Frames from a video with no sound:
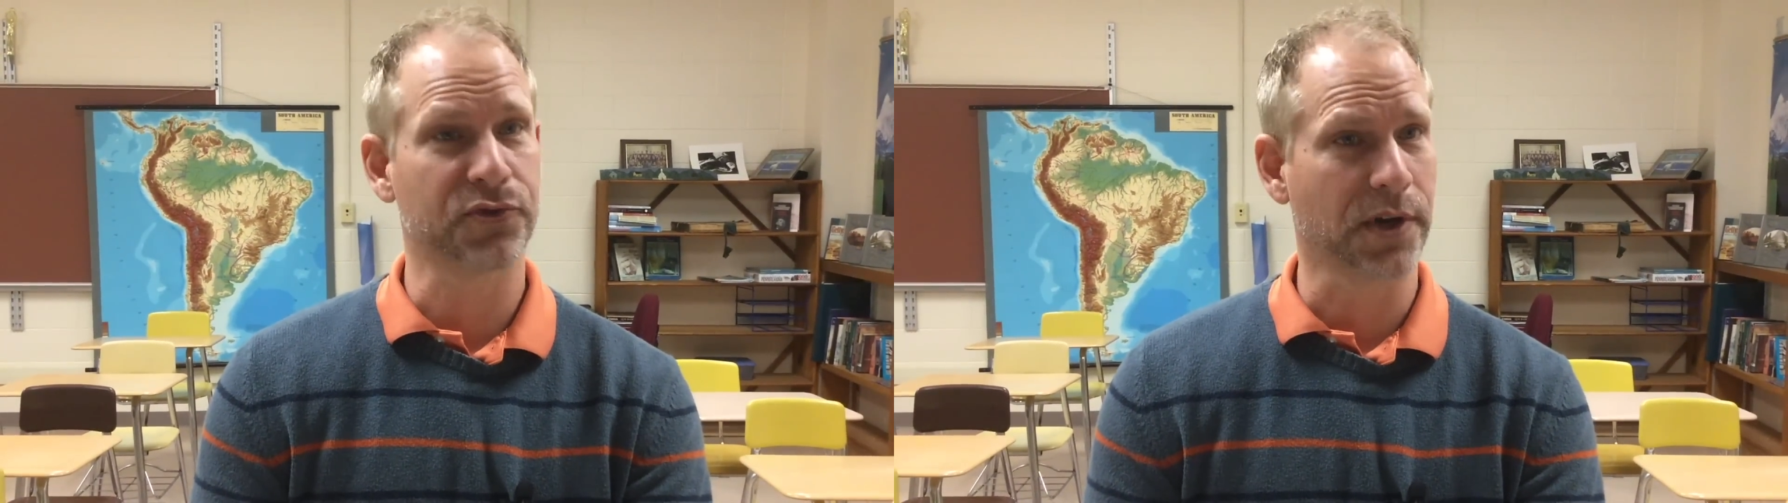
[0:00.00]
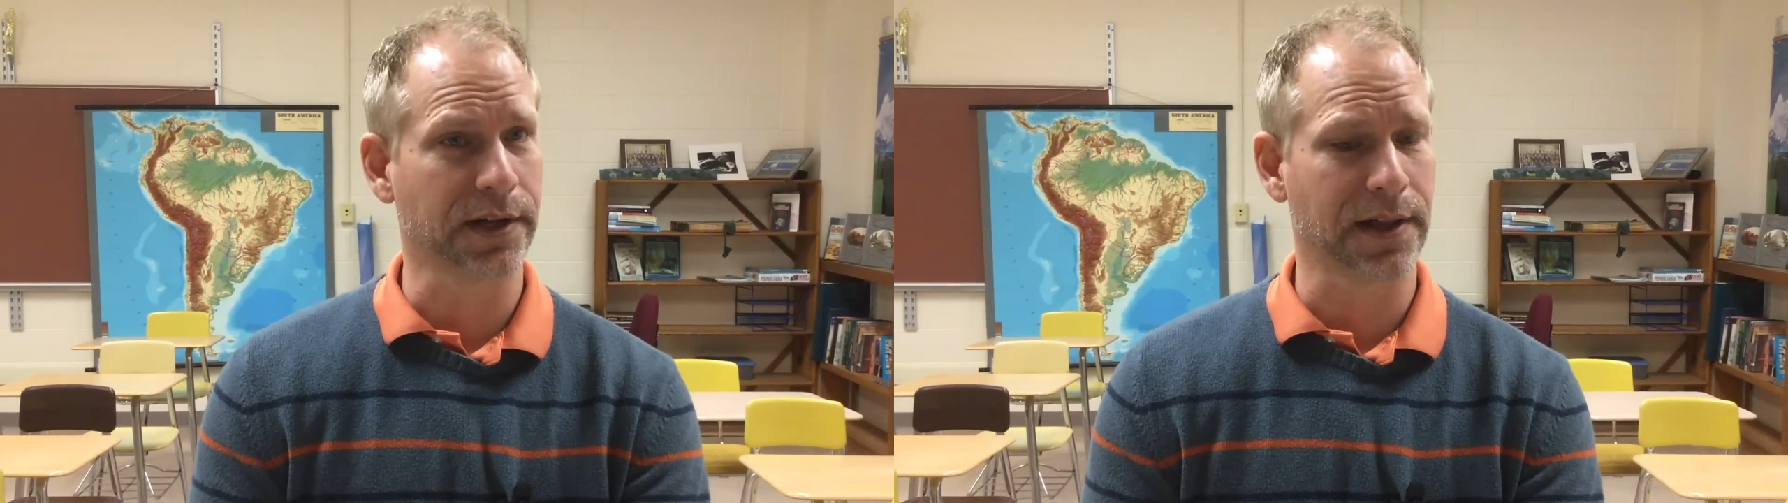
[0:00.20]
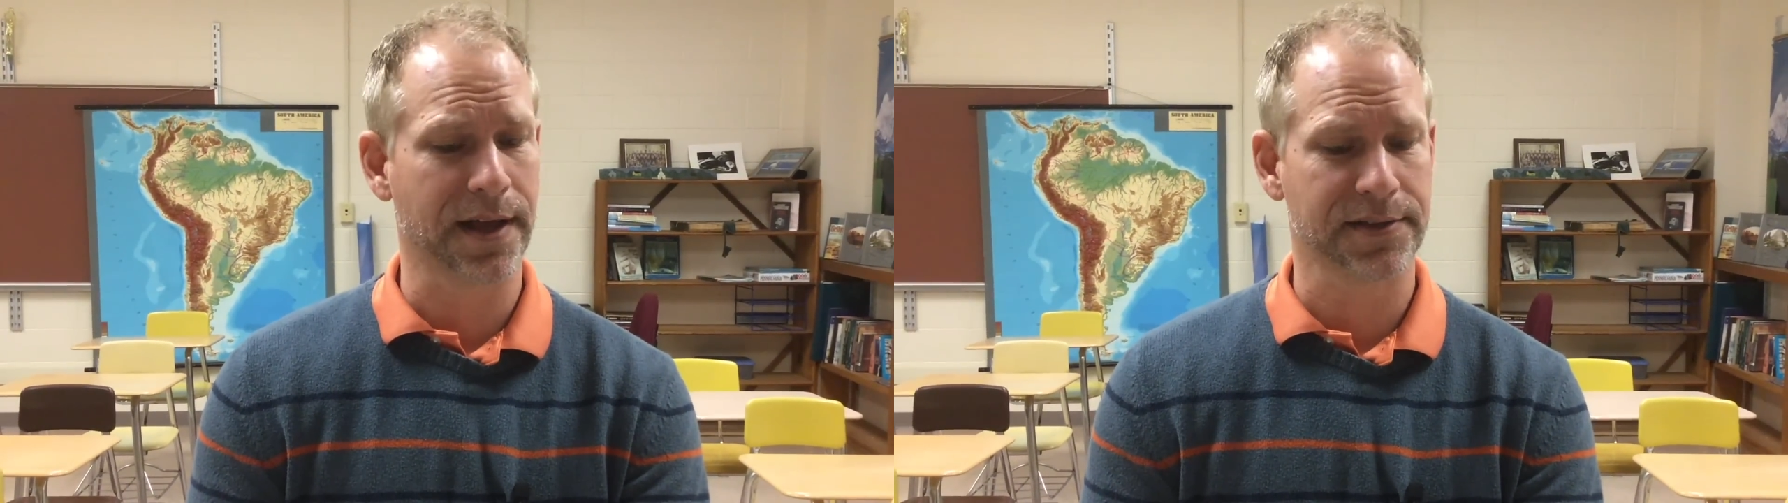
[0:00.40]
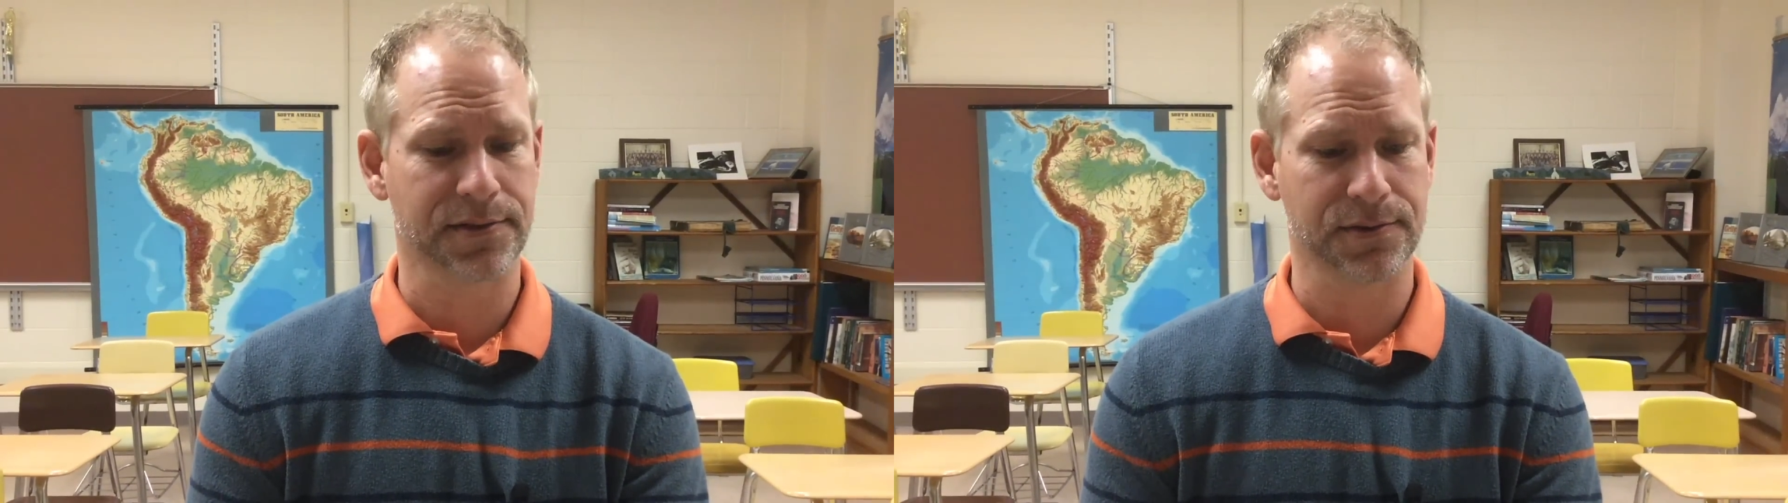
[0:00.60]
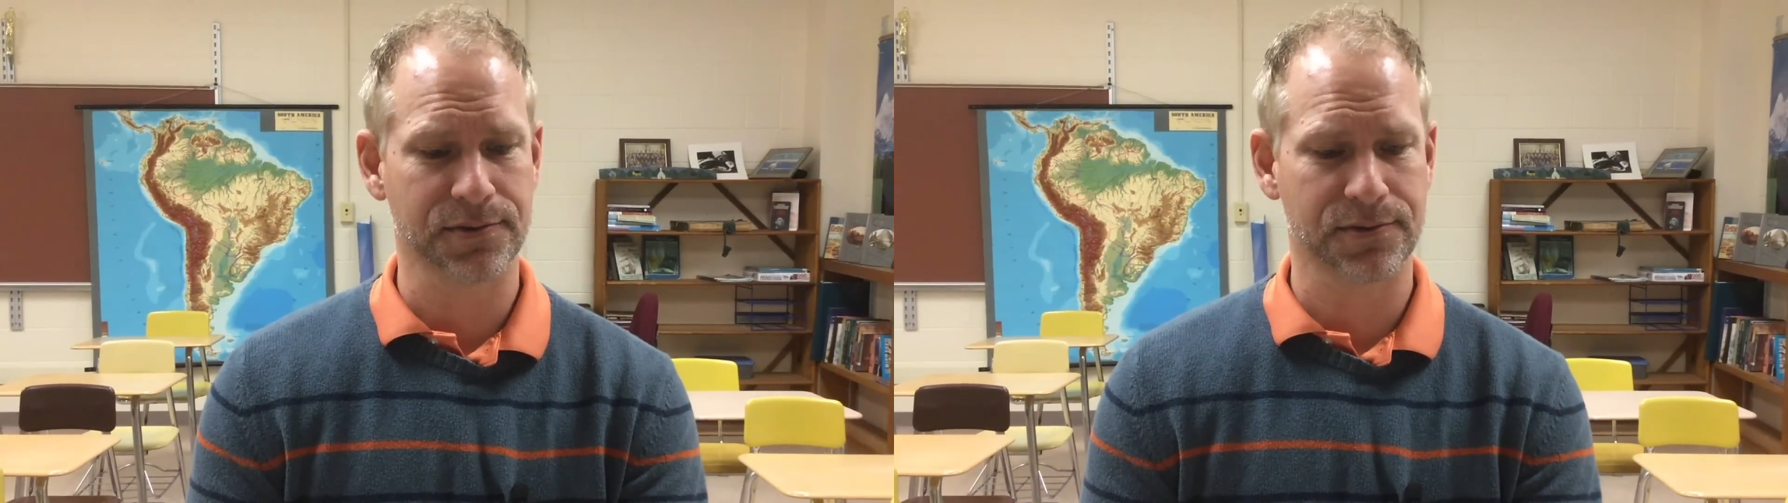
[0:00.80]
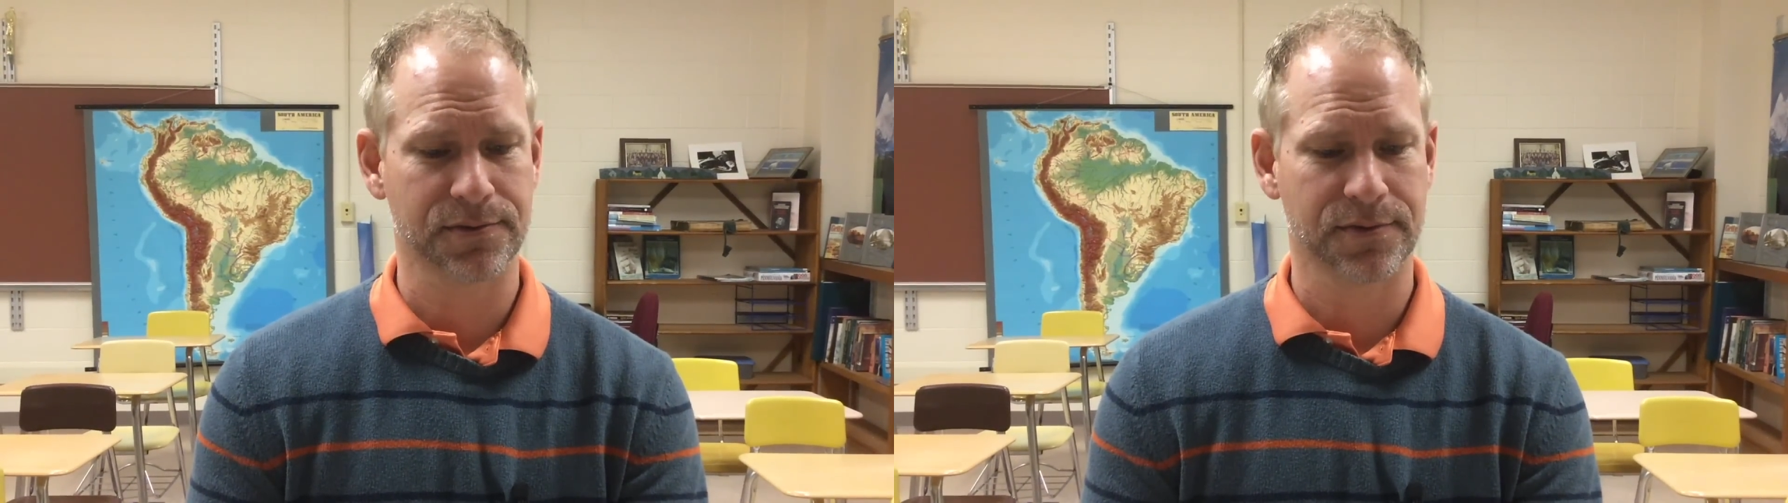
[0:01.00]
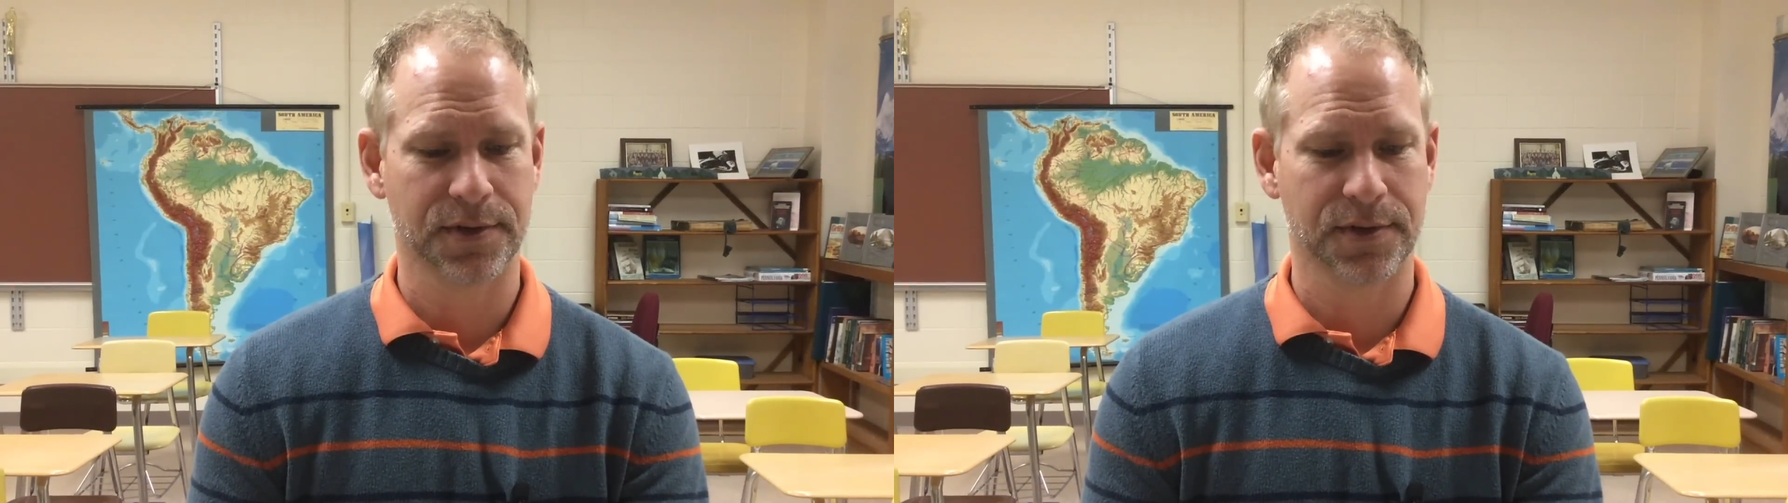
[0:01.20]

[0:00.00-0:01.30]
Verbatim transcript: sunglasses,